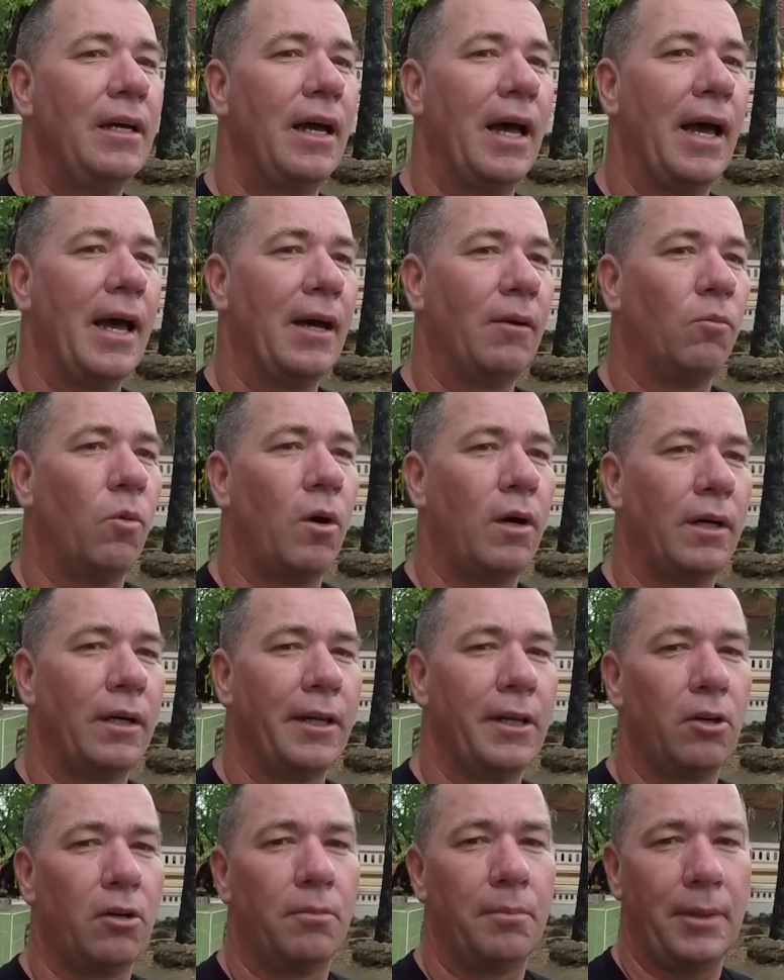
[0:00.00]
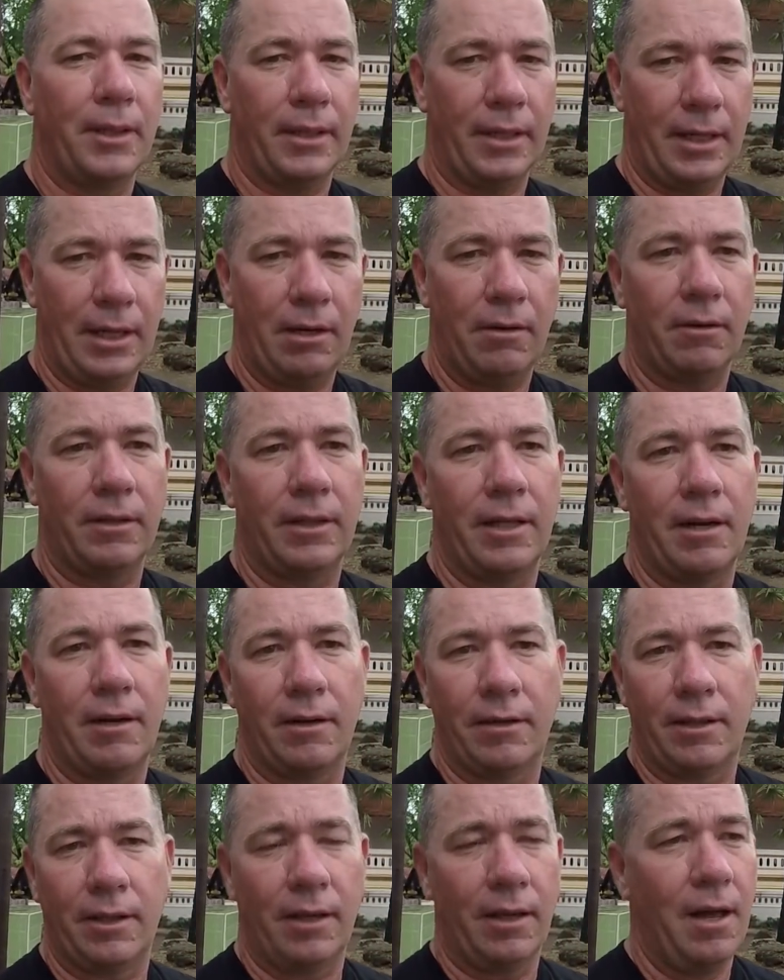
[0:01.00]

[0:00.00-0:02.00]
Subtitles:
and one little bit here and there.